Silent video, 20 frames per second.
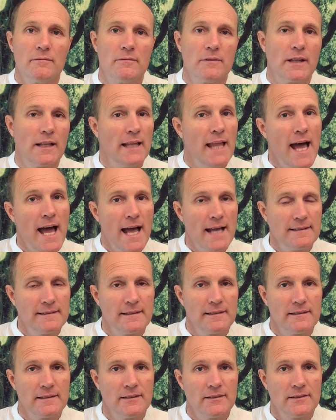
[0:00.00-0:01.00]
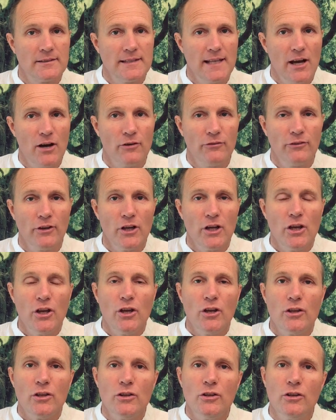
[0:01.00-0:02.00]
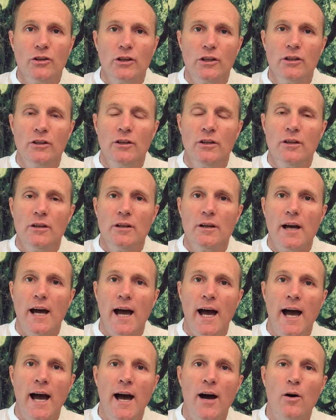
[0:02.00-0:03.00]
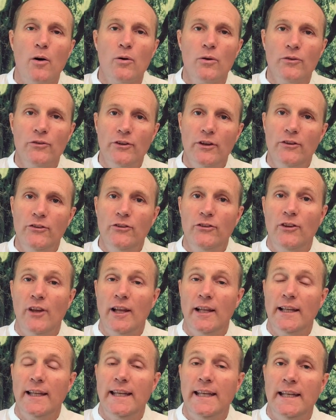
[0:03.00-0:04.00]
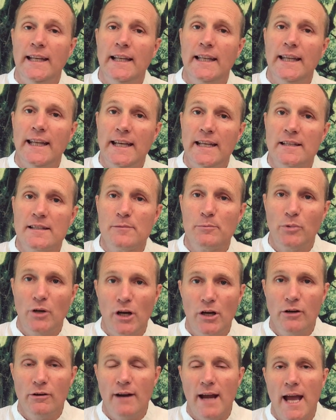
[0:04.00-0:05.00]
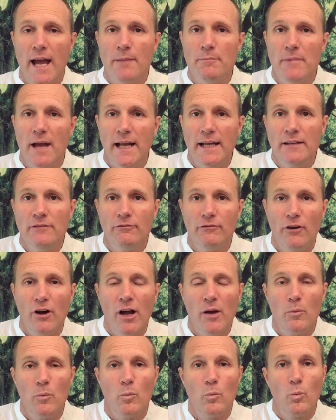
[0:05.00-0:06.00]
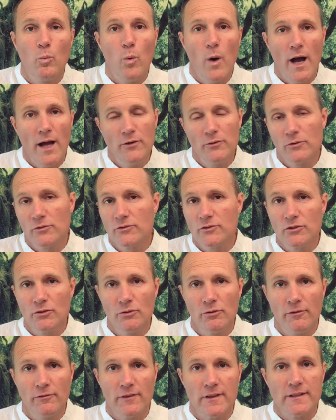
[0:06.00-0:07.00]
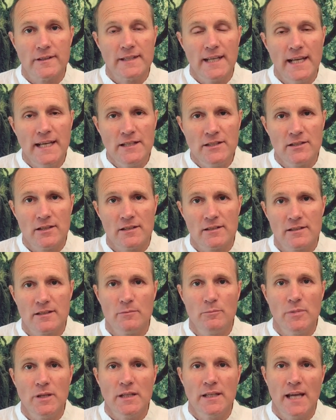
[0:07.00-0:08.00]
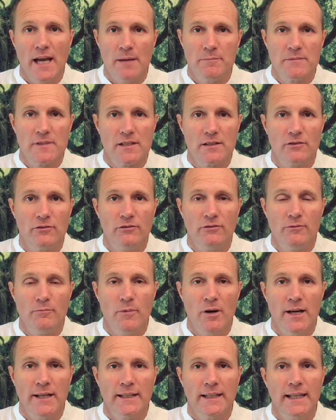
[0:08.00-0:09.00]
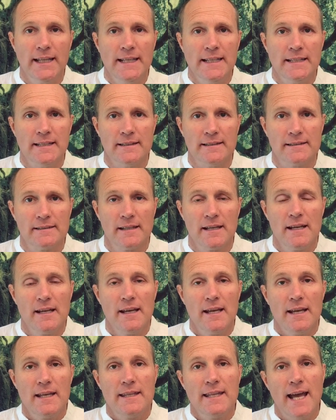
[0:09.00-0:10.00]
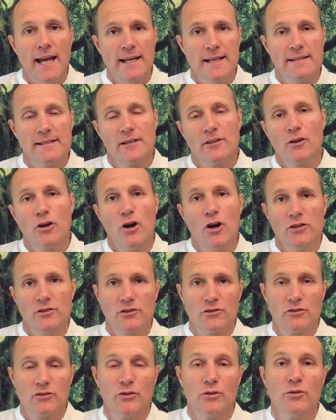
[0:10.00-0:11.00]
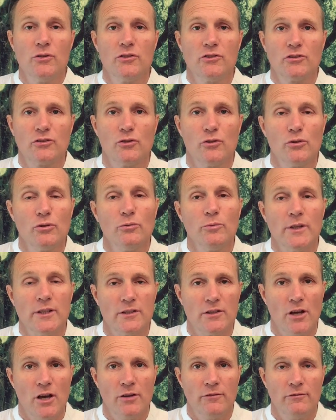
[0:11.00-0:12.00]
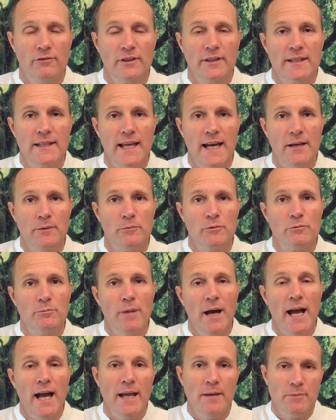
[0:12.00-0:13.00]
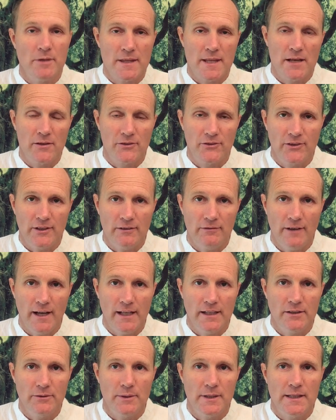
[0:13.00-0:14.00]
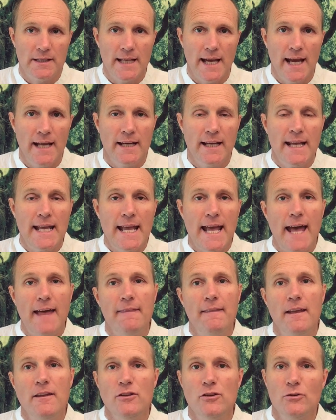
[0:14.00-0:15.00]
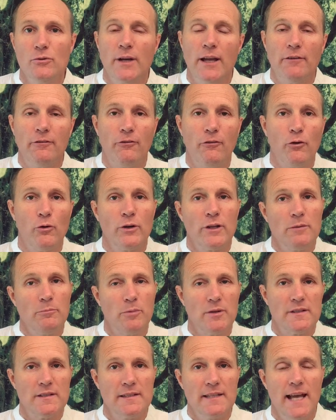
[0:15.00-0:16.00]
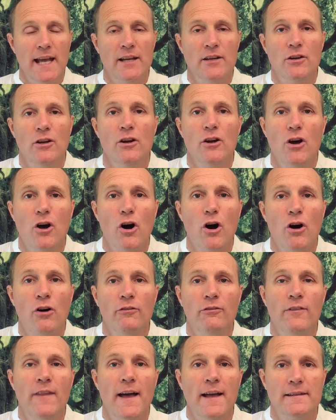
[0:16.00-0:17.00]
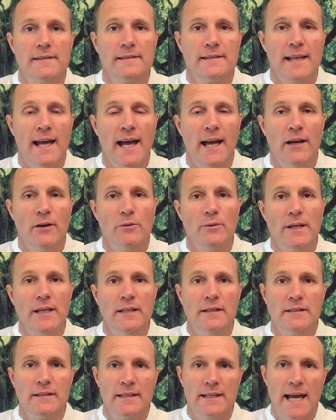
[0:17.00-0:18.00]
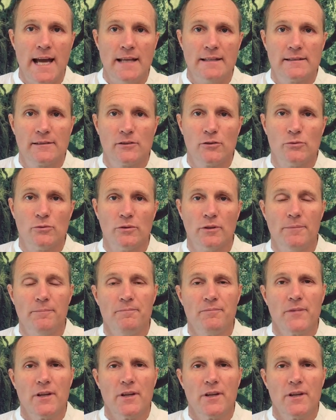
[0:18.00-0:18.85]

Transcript: classes yourself, you can also sell in a leaders program and invite one or two of the teachers to become Skillful Mind leaders. That is a cost to the school, which hopefully they will pay, but they'll see value in that. And then you'll get 40% of that sale into that school.